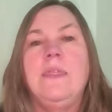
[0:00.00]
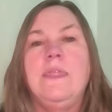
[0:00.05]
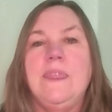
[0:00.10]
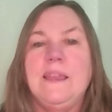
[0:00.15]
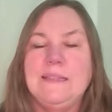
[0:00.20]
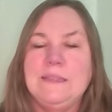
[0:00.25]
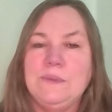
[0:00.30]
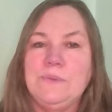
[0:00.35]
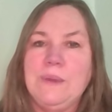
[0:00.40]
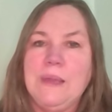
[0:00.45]

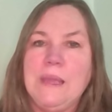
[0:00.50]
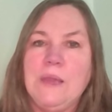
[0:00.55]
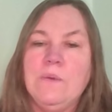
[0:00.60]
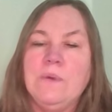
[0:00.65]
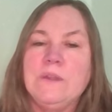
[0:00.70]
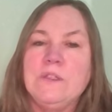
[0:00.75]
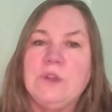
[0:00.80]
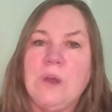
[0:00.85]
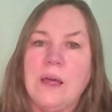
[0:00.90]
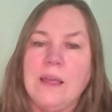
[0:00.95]
This week
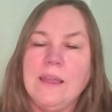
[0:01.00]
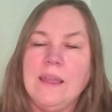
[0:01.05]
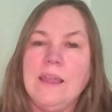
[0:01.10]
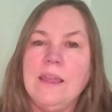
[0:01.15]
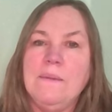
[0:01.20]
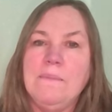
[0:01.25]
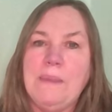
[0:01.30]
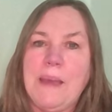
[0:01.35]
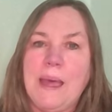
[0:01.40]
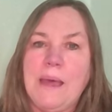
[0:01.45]
we're talking
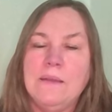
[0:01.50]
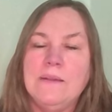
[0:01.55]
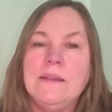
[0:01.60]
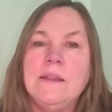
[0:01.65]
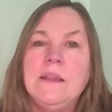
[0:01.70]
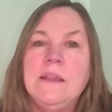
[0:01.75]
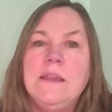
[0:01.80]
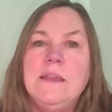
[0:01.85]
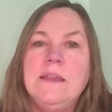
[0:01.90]
about